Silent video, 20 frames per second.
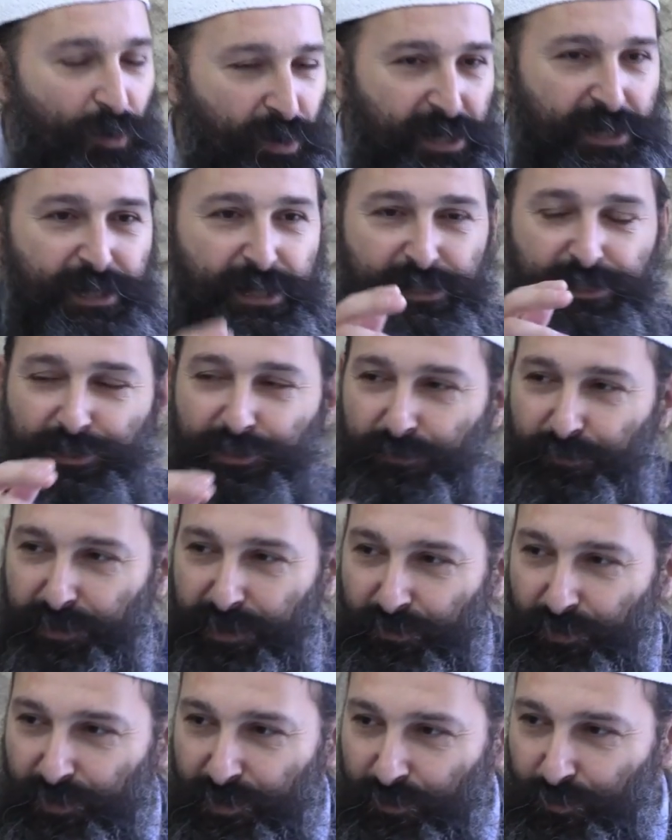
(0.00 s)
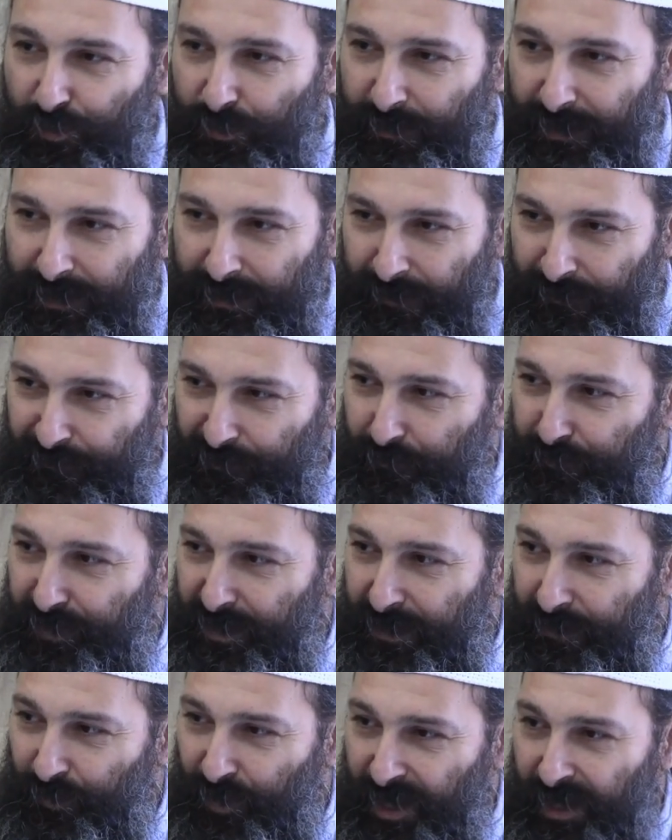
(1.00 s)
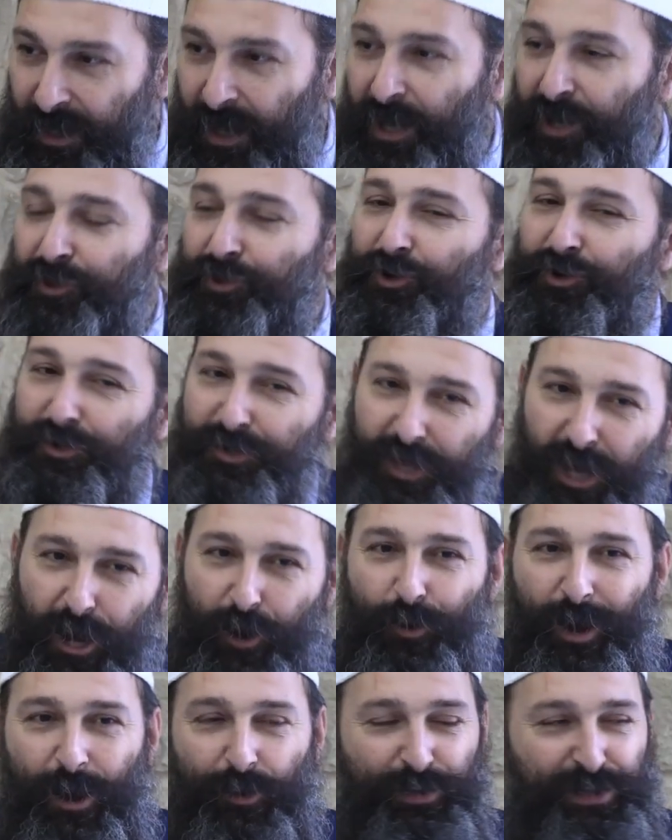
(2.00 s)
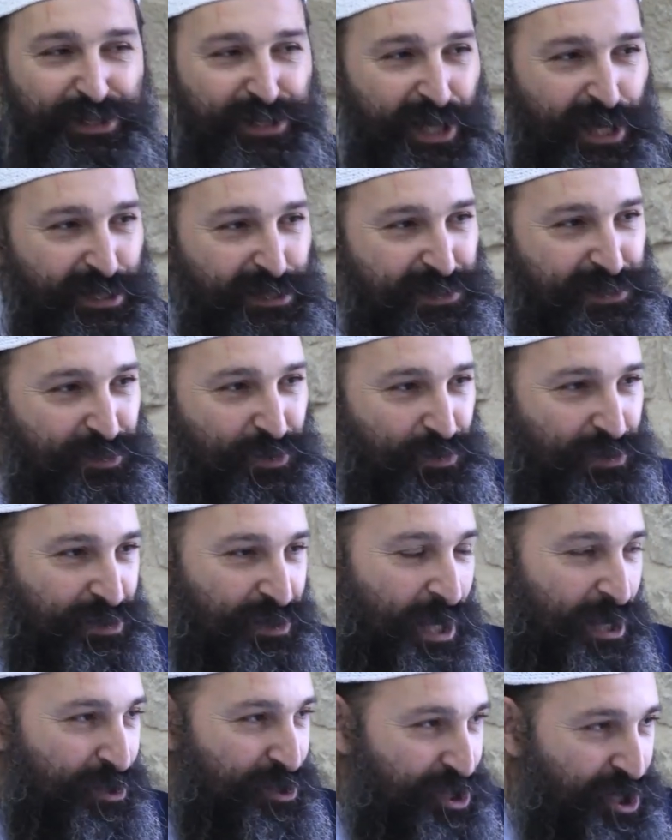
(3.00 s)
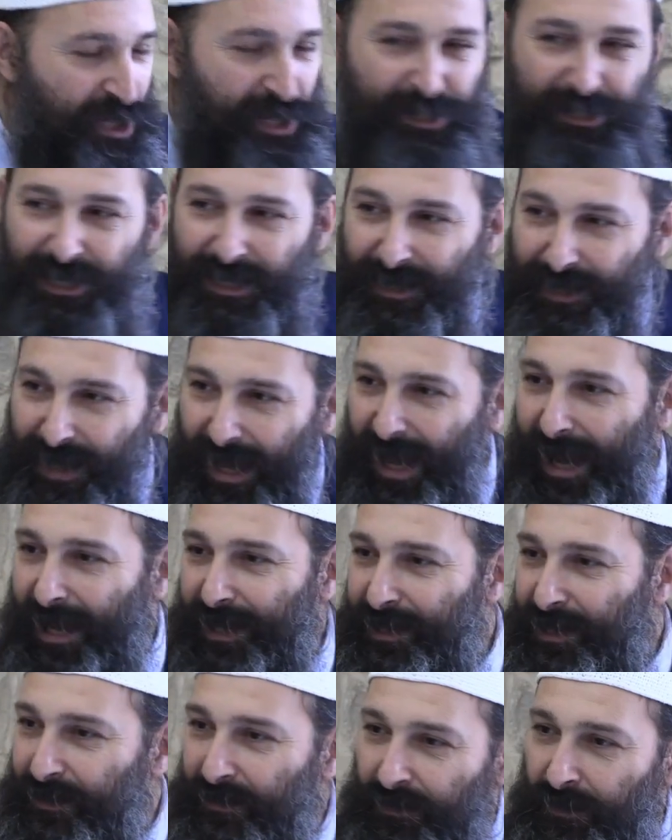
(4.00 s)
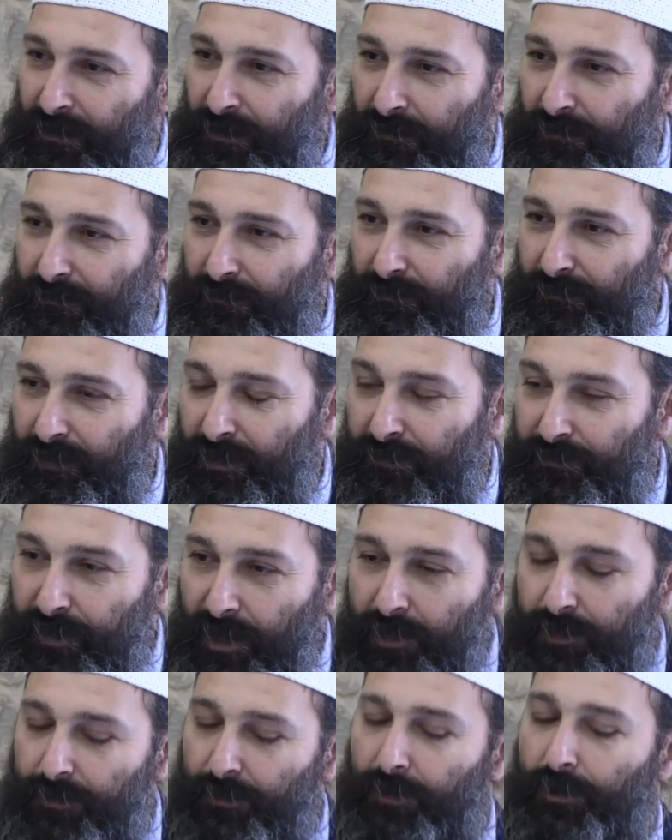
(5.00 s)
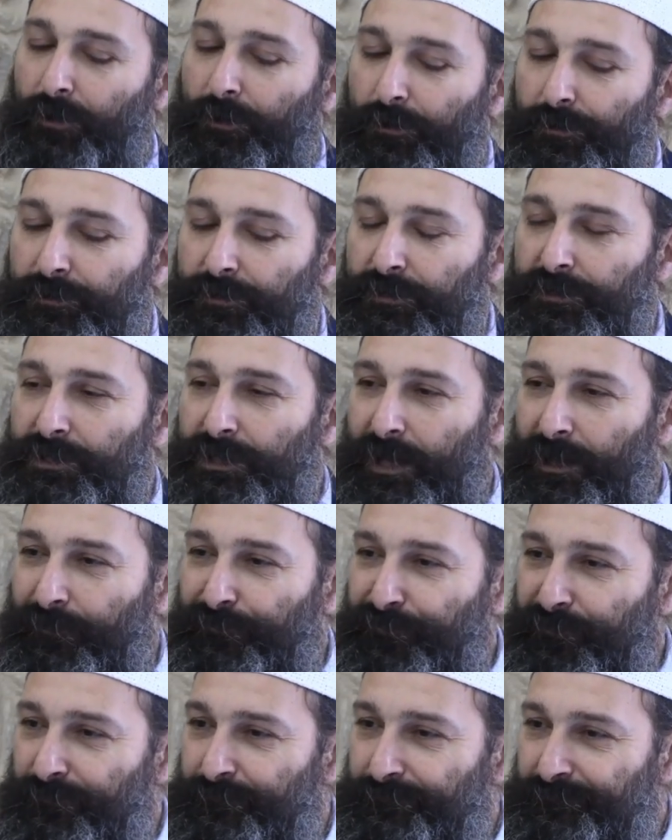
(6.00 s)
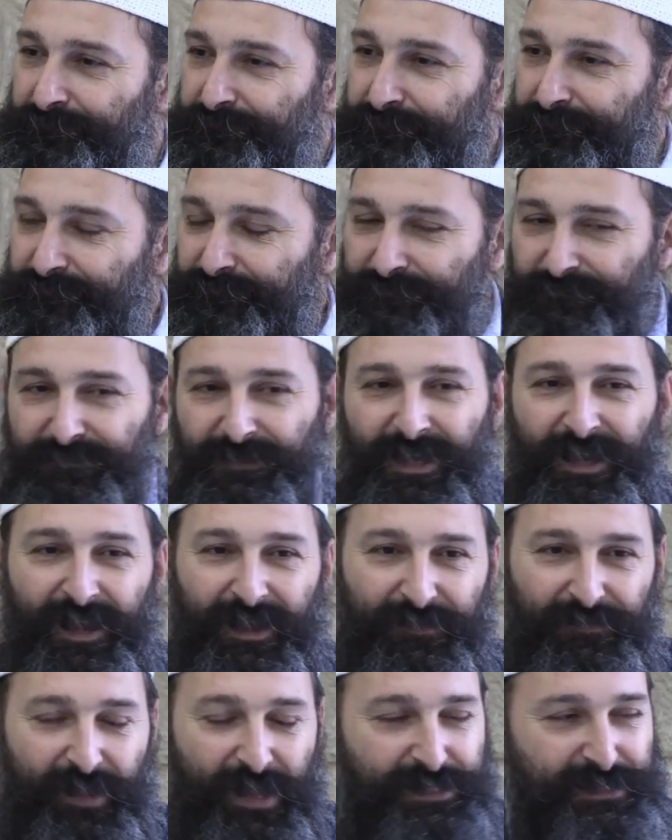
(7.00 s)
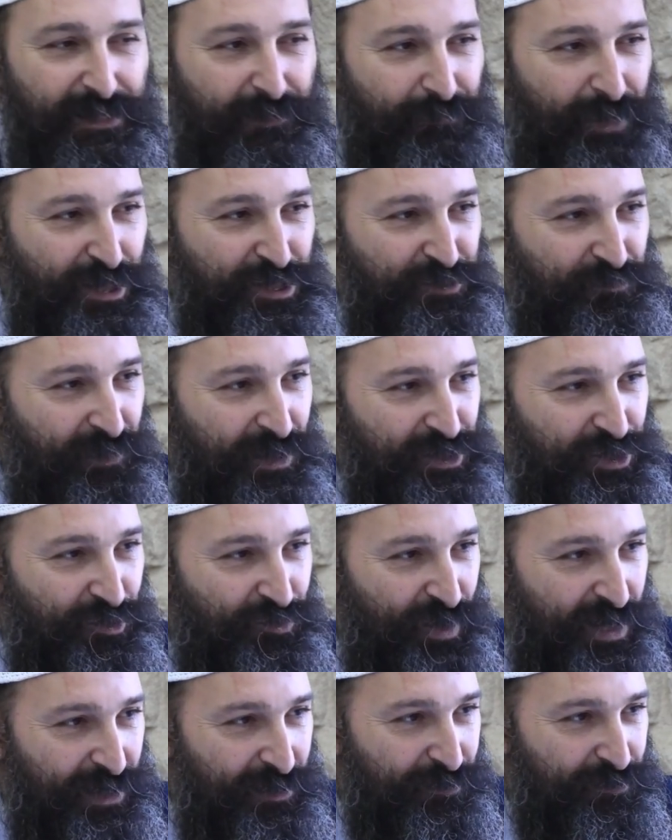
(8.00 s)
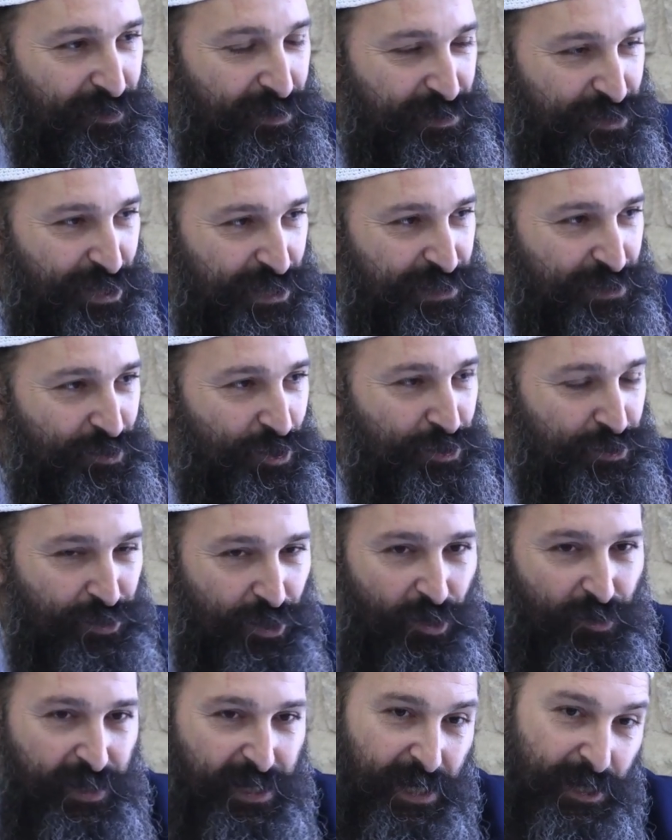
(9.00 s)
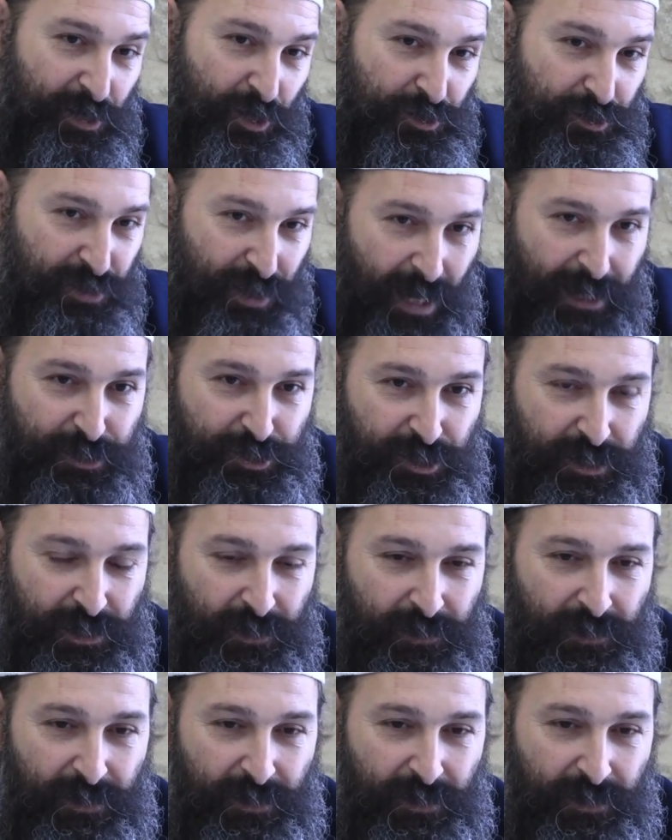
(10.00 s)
what it is to be with a woman in a forbidden way. You know how it tastes to cheat and lie, and then you hold yourself. That's a much, much greater than just not knowing and not touching.